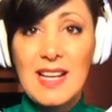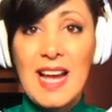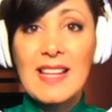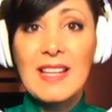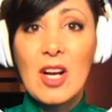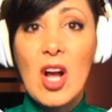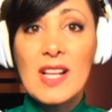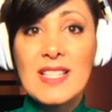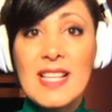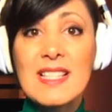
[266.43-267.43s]
And the
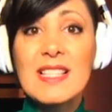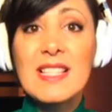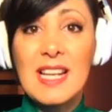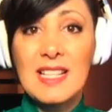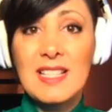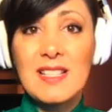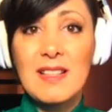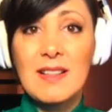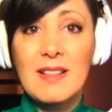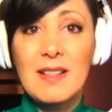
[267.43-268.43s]
cost is 6,
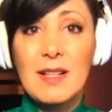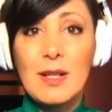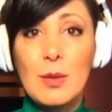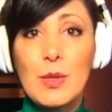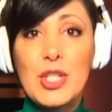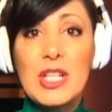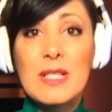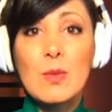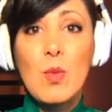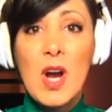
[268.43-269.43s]
which
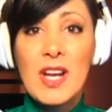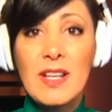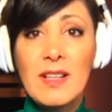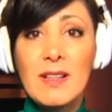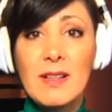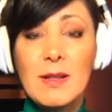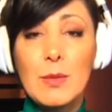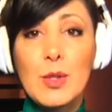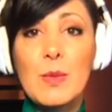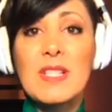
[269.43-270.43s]
is 1,
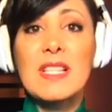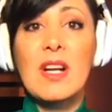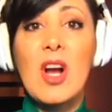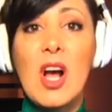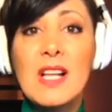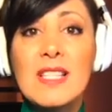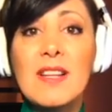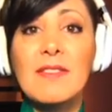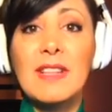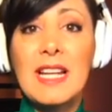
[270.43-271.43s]
which was the cost
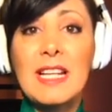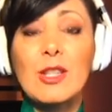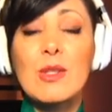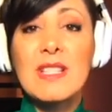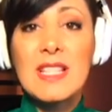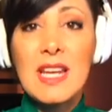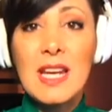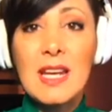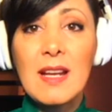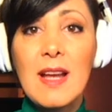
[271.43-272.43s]
of link to
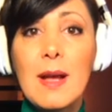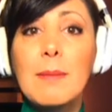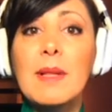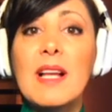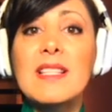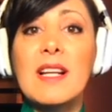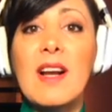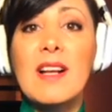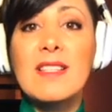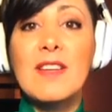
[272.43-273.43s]
Z, plus the
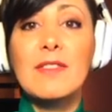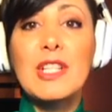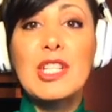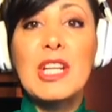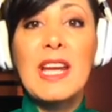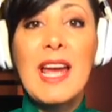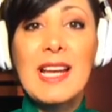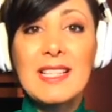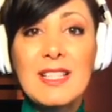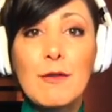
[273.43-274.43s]
cost of reaching
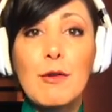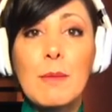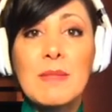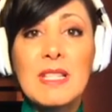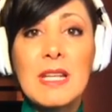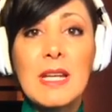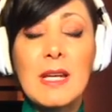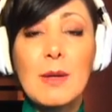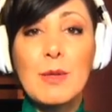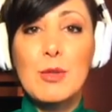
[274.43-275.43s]
X from Z,
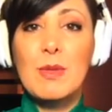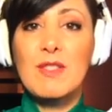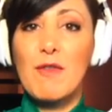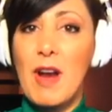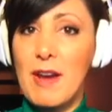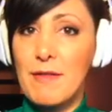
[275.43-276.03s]
which was 5.